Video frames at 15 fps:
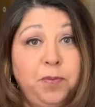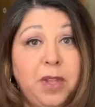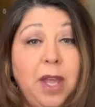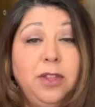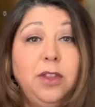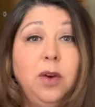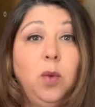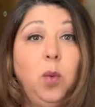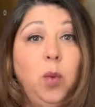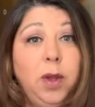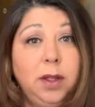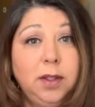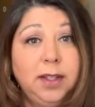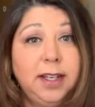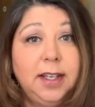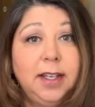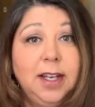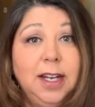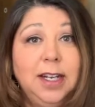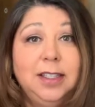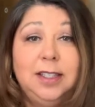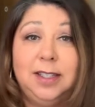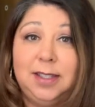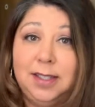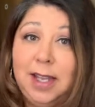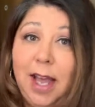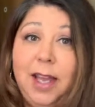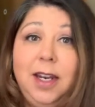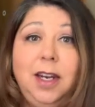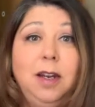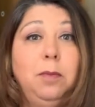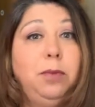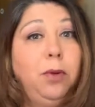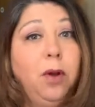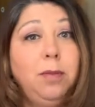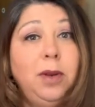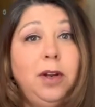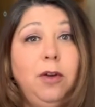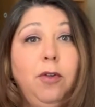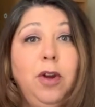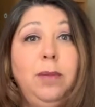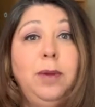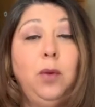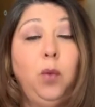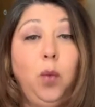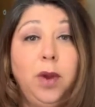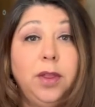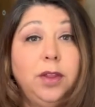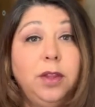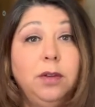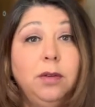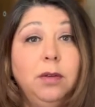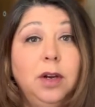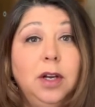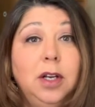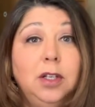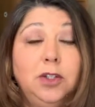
And they're willing to sign an employment agreement with you